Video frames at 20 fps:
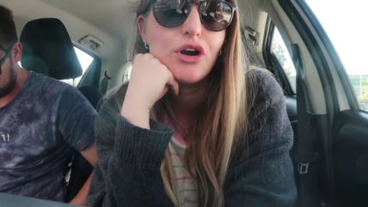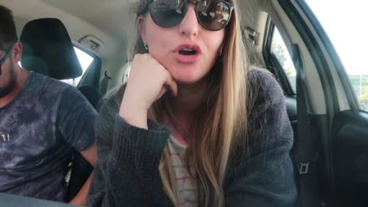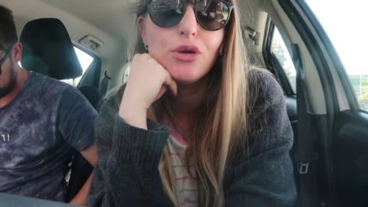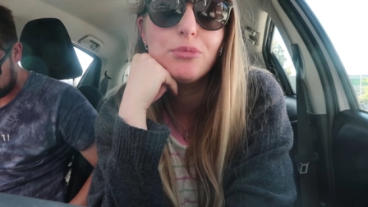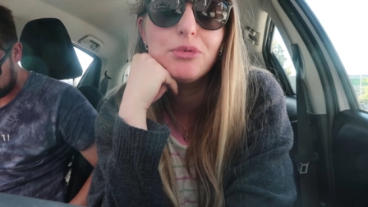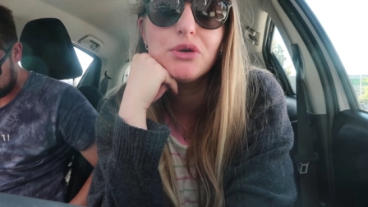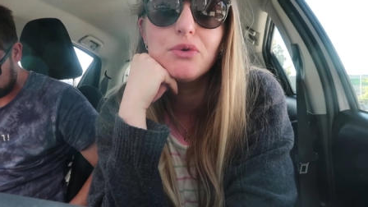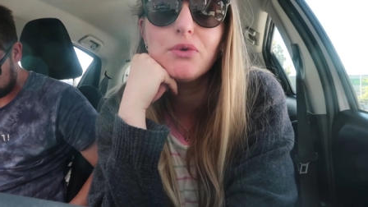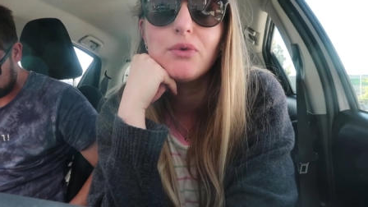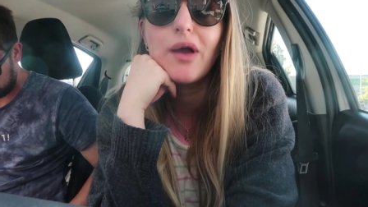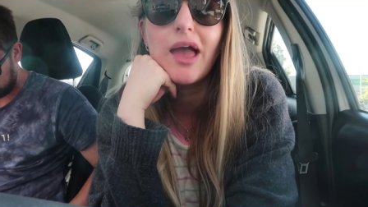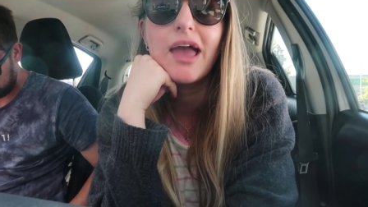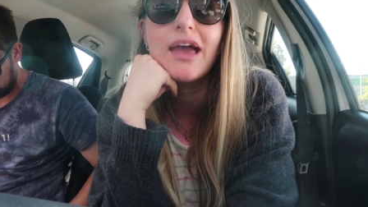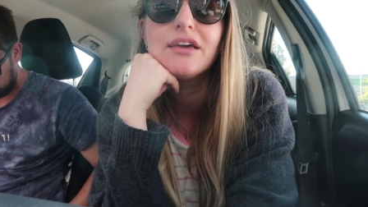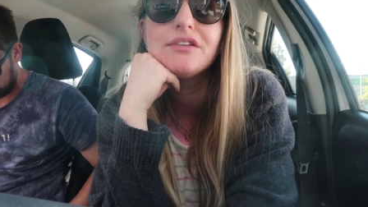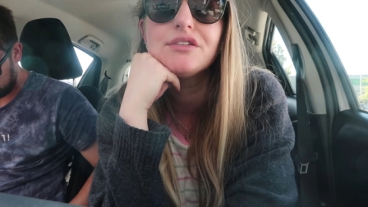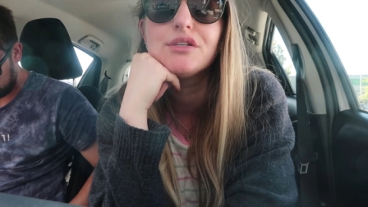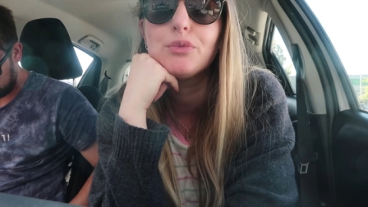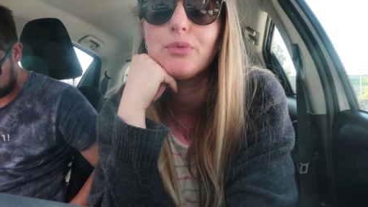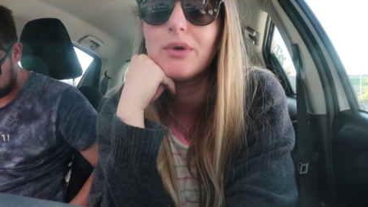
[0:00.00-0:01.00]
I hope you all
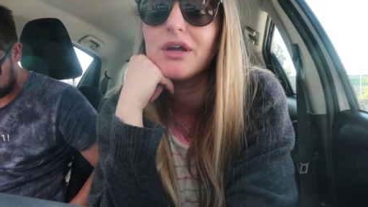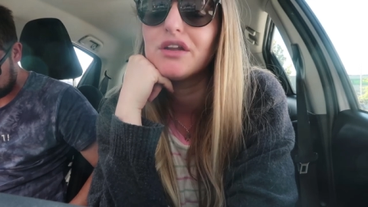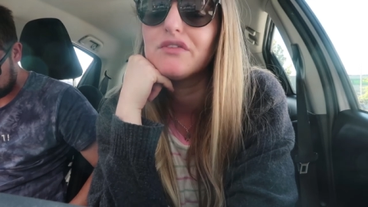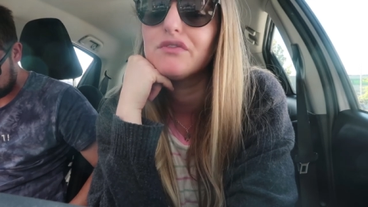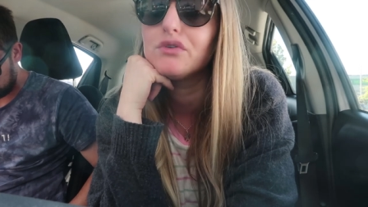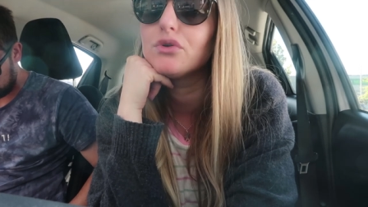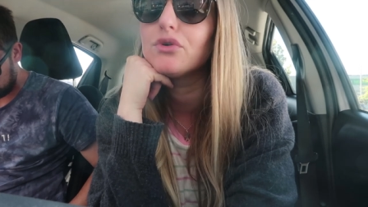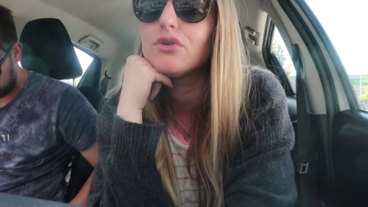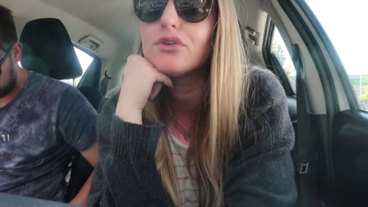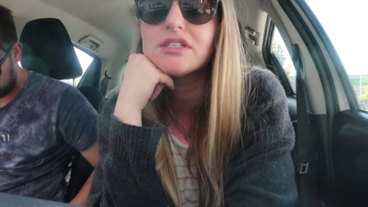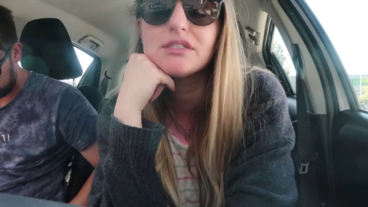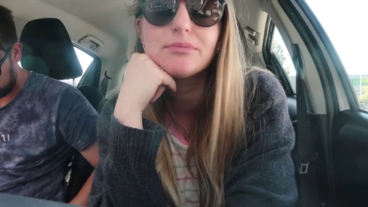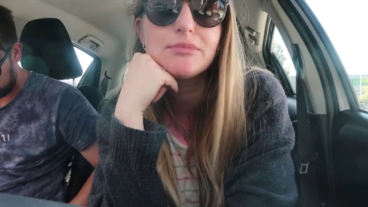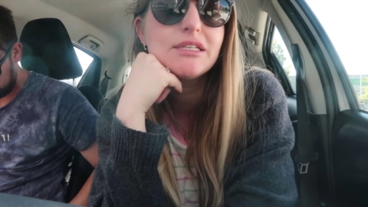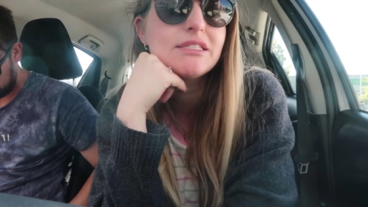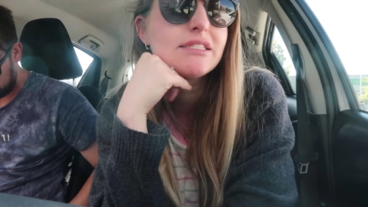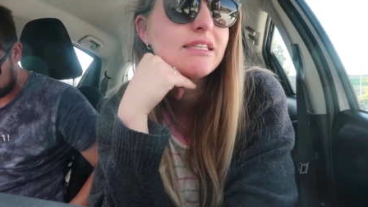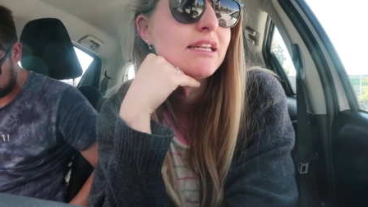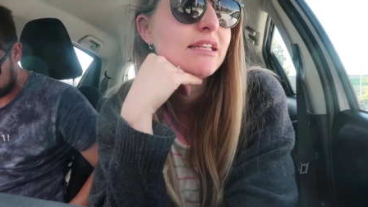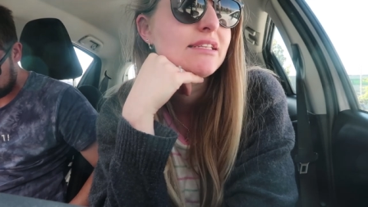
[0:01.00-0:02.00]
had a wonderful
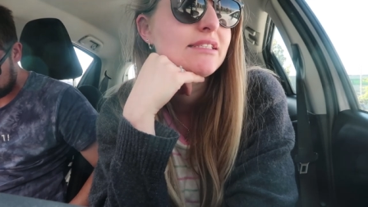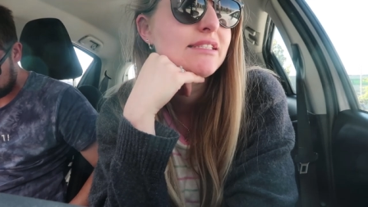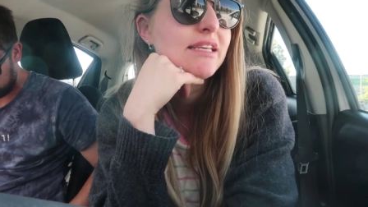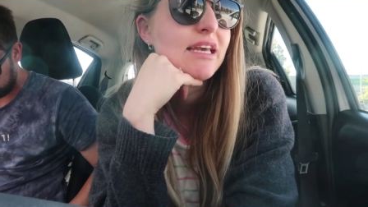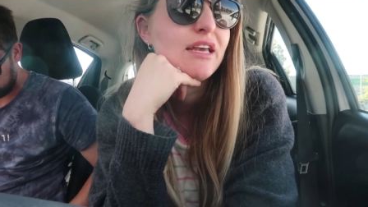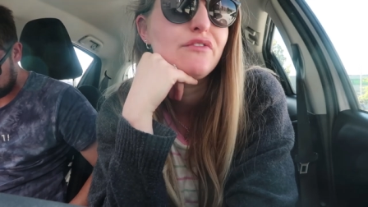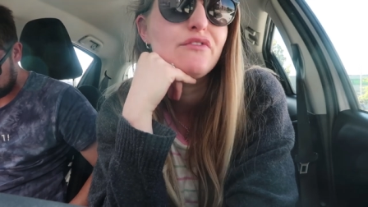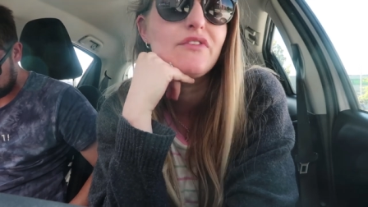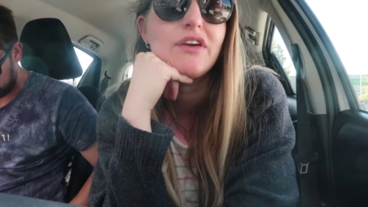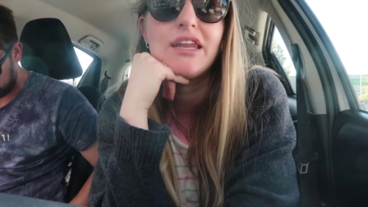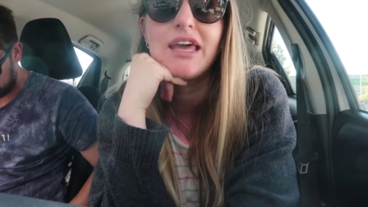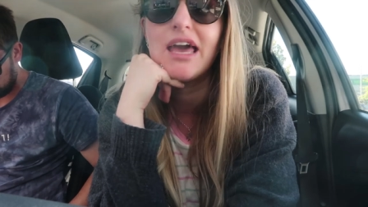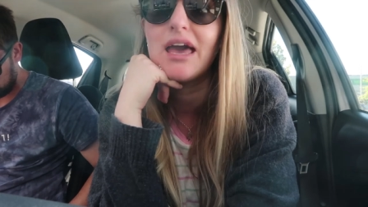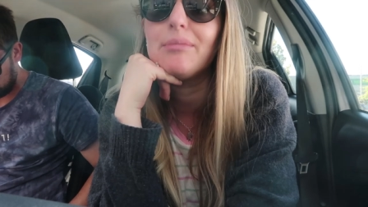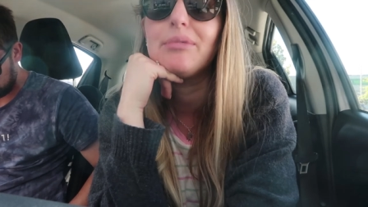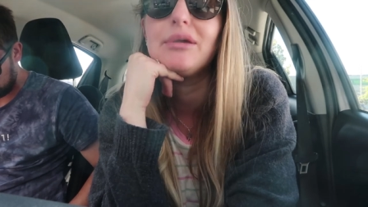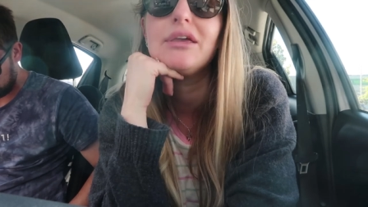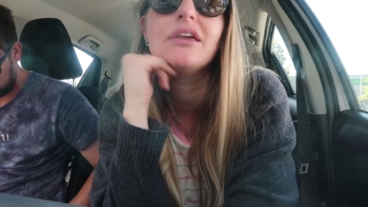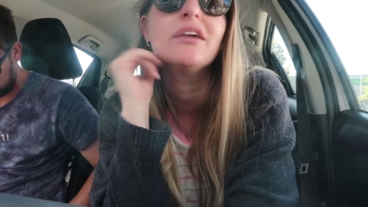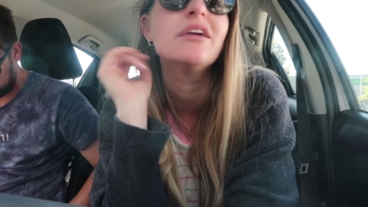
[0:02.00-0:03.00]
Christmas and a safe and
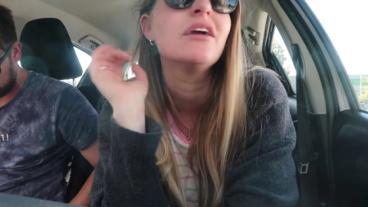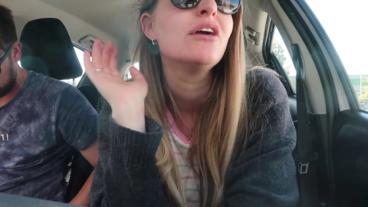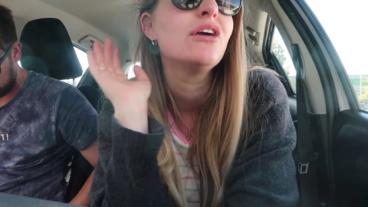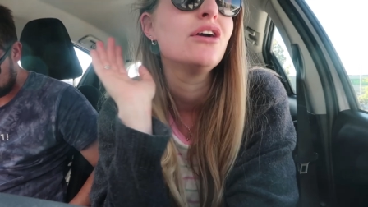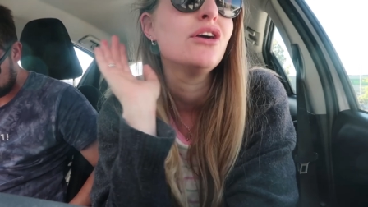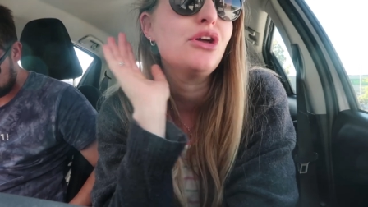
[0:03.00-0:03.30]
happy